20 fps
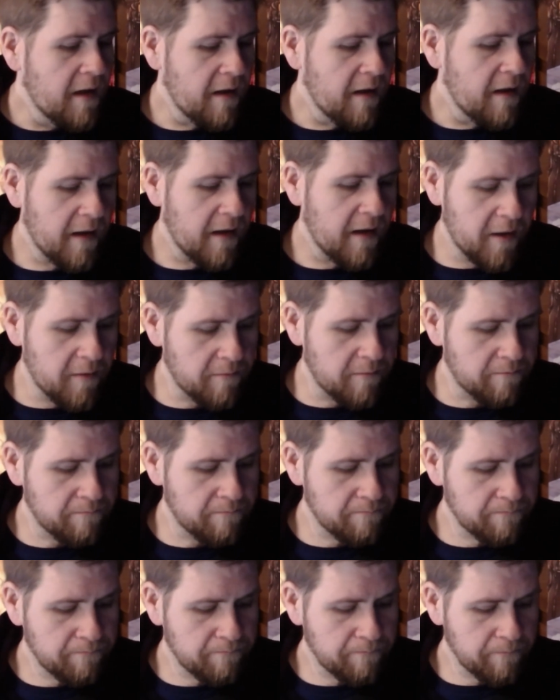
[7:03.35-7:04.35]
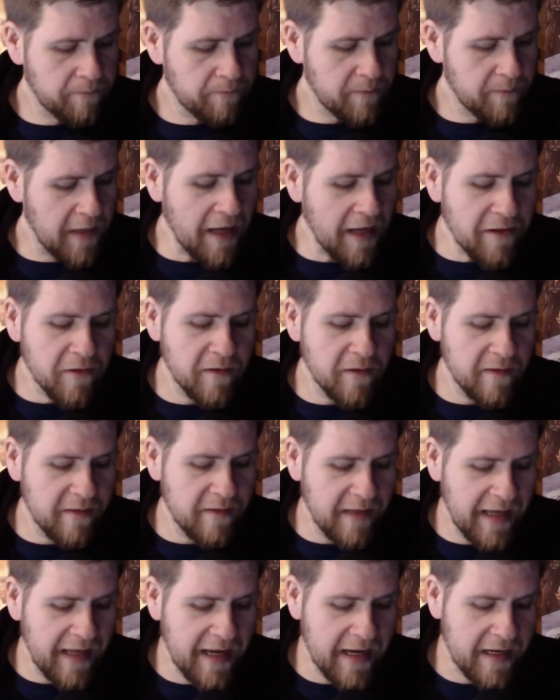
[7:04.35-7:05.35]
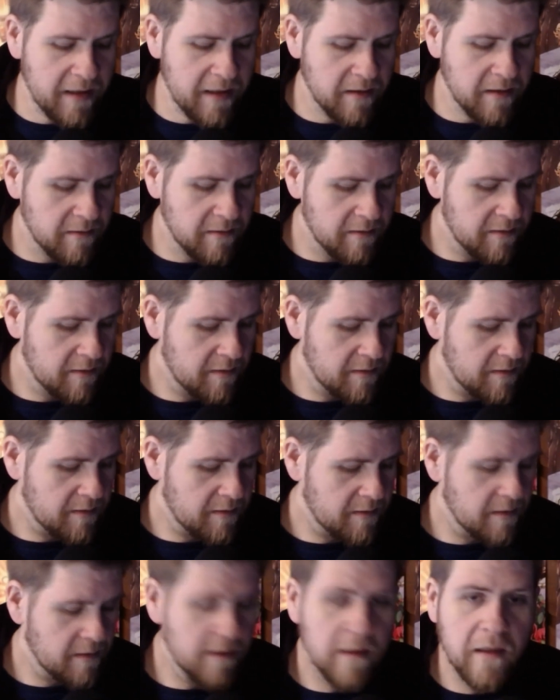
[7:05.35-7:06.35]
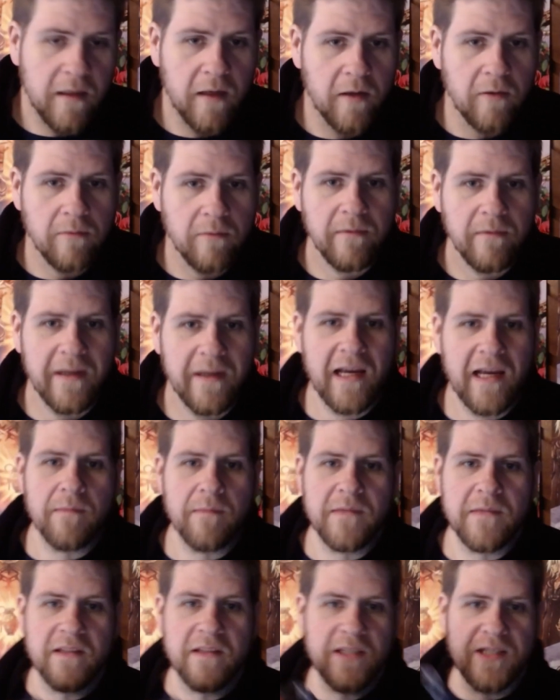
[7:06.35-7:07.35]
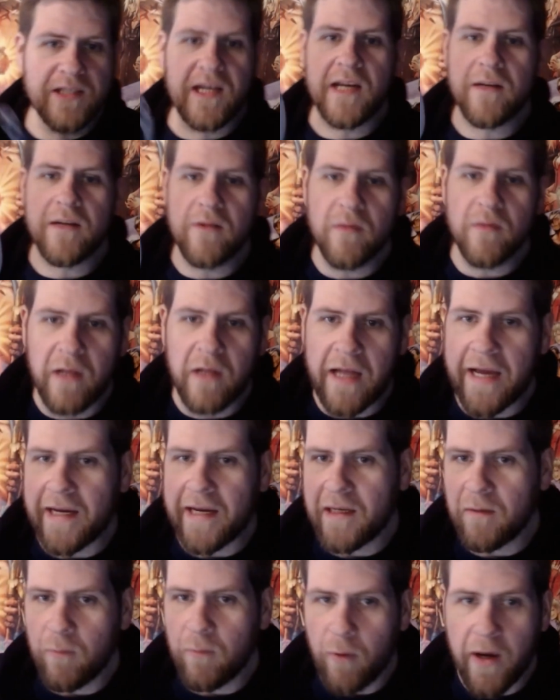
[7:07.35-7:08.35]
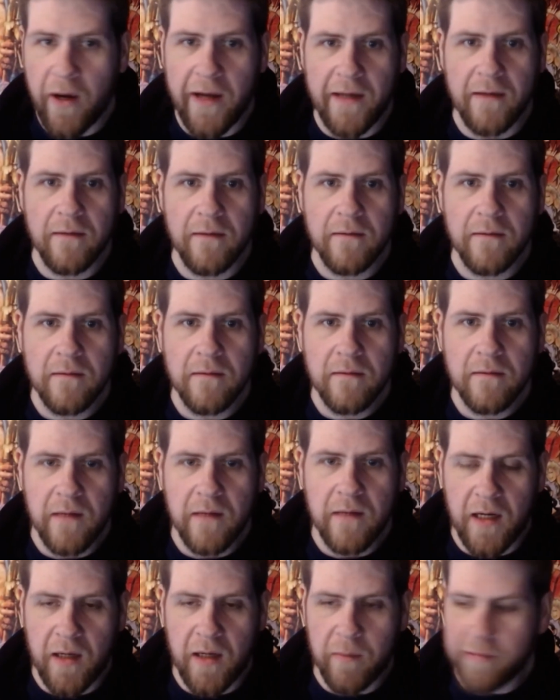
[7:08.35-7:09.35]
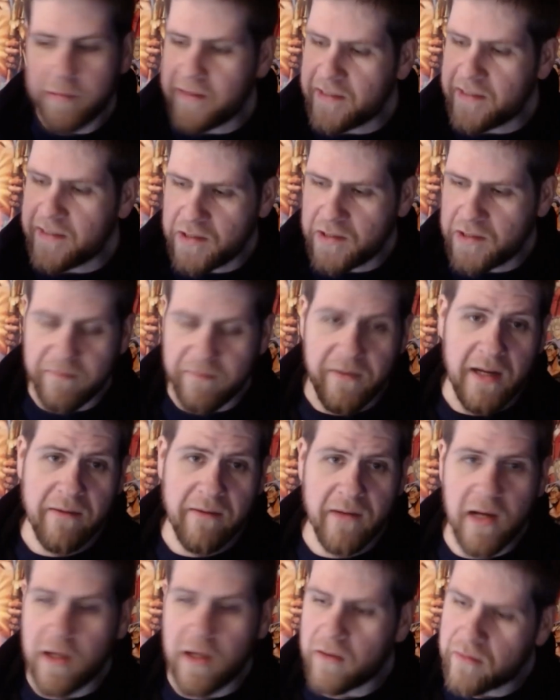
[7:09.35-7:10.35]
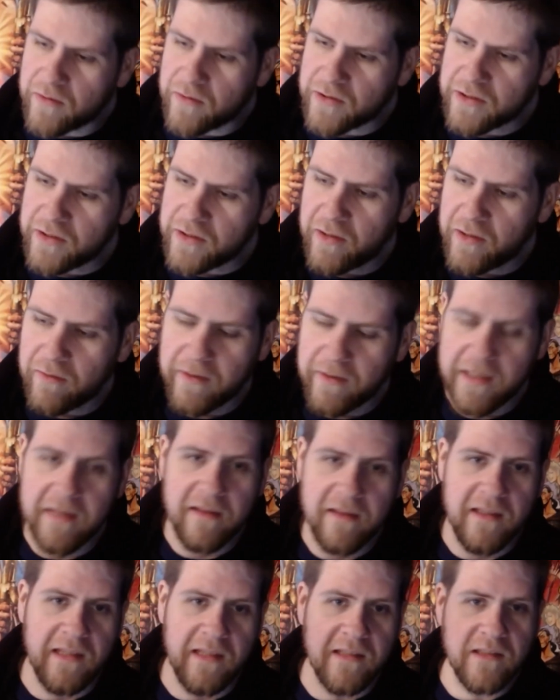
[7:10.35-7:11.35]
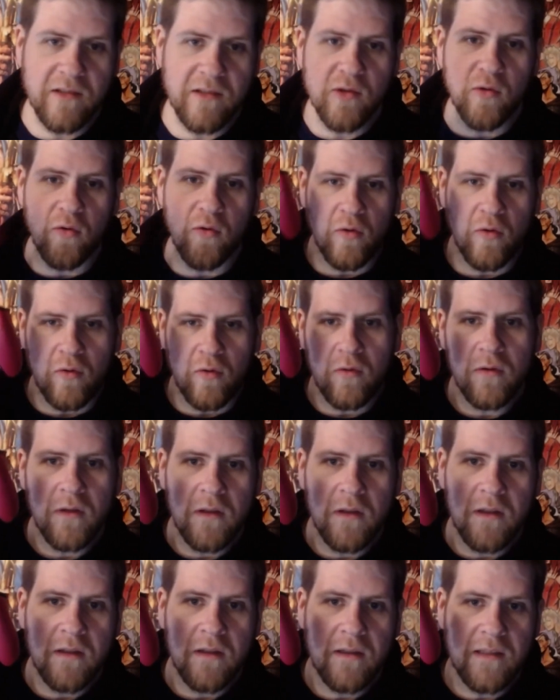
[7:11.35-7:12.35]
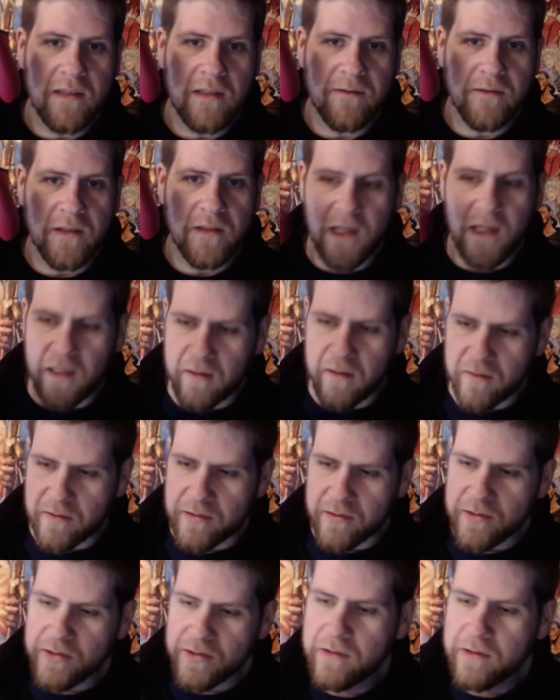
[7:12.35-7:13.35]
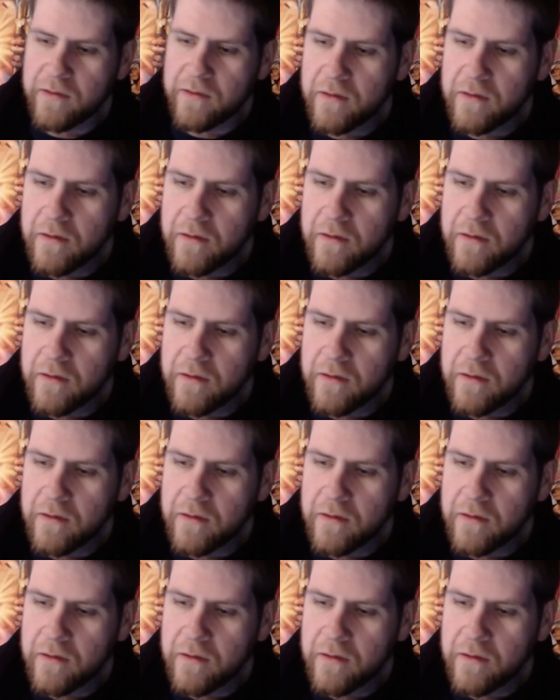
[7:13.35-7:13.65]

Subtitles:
Other than that, it comes in the standard black and white PlayStation 5 colors. So you don't get these cool different colors.